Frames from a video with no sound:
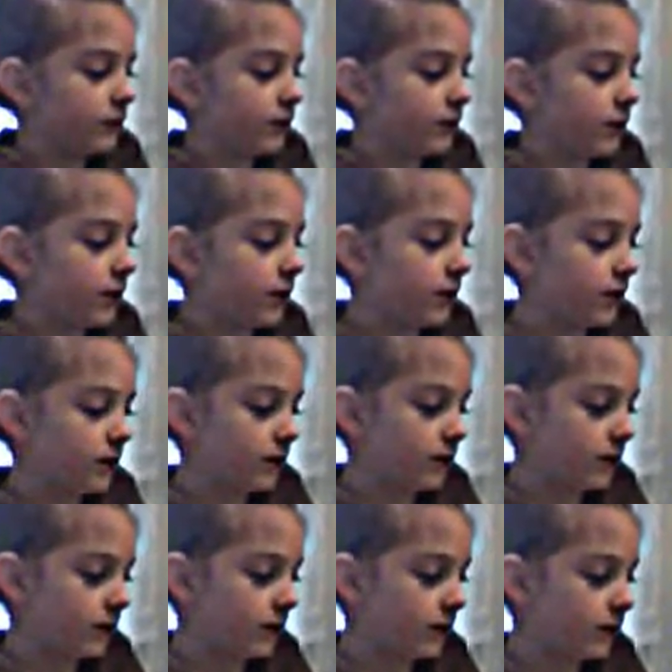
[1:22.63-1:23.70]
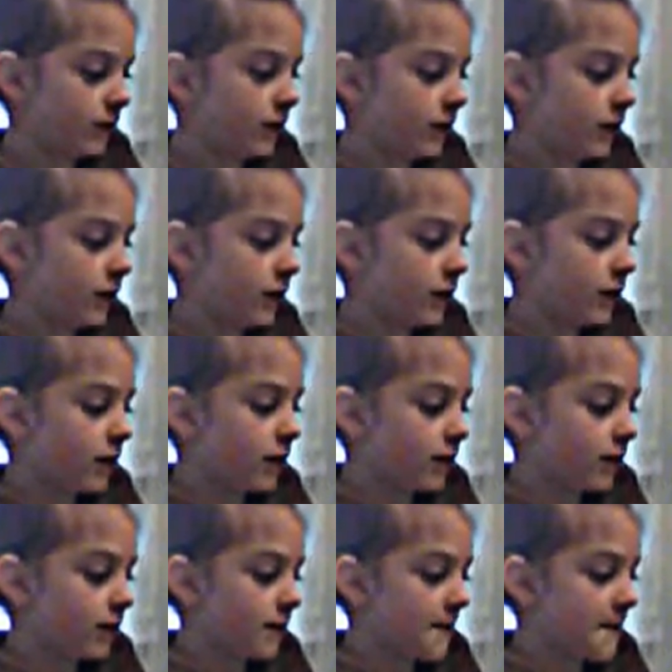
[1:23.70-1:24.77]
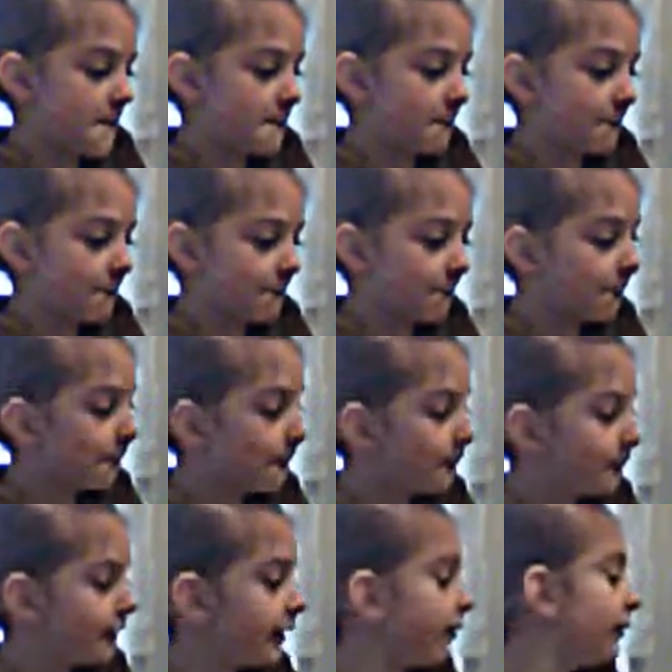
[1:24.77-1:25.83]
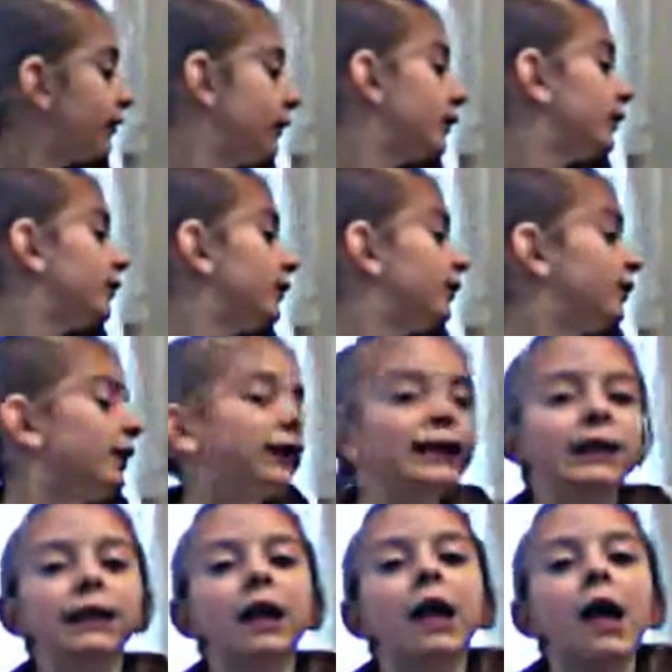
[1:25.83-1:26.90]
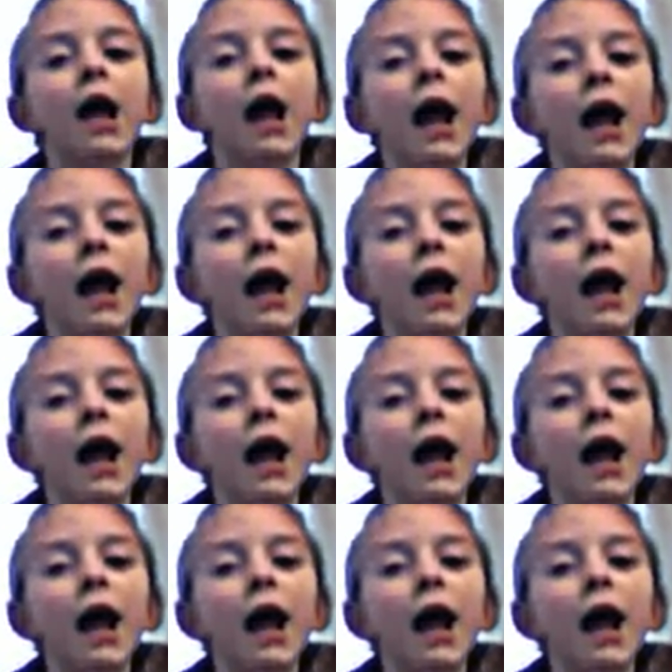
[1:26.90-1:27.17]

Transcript: as a reader? What did you do really well?